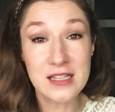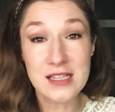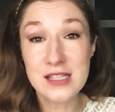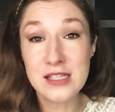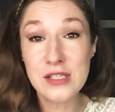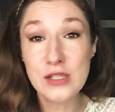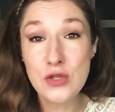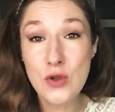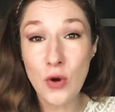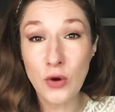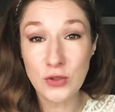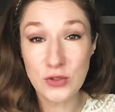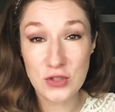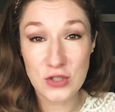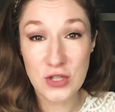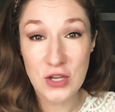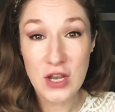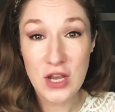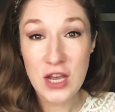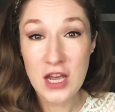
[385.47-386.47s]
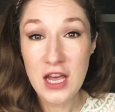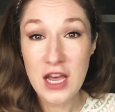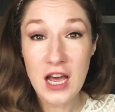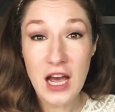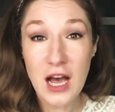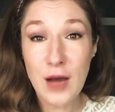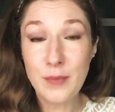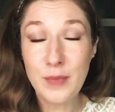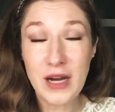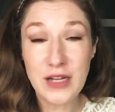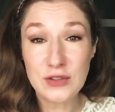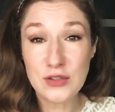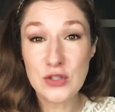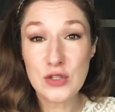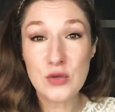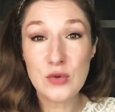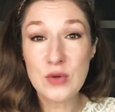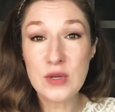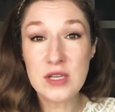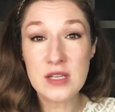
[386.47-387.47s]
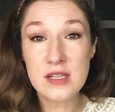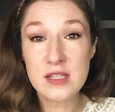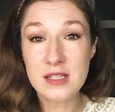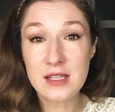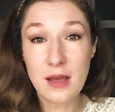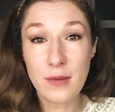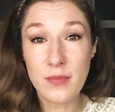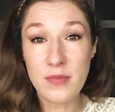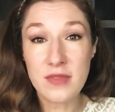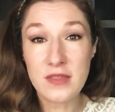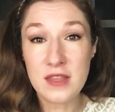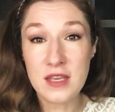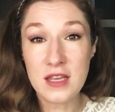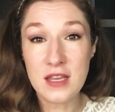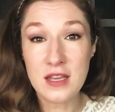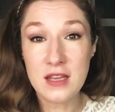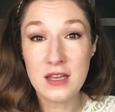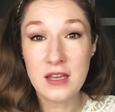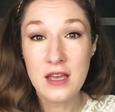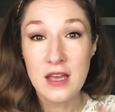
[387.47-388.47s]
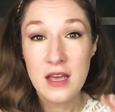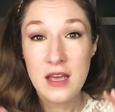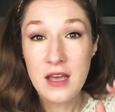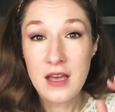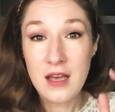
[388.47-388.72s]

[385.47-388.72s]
It's not about doing something